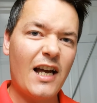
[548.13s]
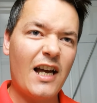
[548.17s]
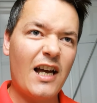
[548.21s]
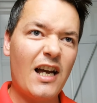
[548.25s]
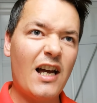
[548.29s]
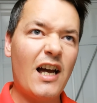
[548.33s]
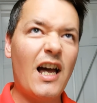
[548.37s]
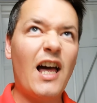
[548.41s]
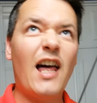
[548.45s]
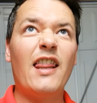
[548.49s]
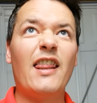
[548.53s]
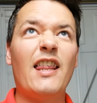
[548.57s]

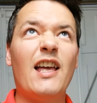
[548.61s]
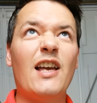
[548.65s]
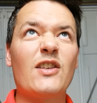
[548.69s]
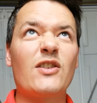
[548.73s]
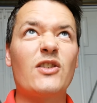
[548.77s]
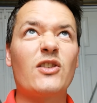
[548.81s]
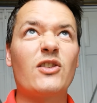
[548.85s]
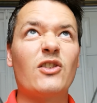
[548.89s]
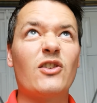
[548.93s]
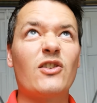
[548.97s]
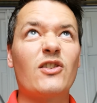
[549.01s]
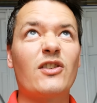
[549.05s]
Uh, and
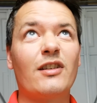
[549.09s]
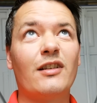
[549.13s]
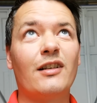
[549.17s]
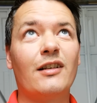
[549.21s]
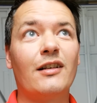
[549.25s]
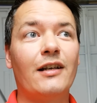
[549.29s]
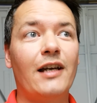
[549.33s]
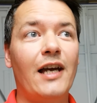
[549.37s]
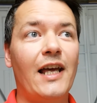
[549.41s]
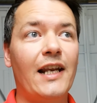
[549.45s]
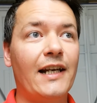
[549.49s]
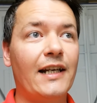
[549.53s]
that's just
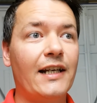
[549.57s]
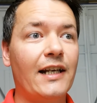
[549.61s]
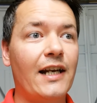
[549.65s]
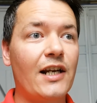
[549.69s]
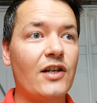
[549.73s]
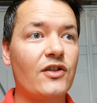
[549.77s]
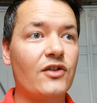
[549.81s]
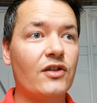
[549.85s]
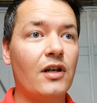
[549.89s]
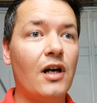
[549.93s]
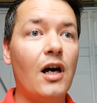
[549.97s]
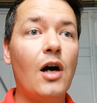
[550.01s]
uh, an
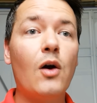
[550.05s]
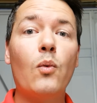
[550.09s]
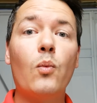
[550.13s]
extra.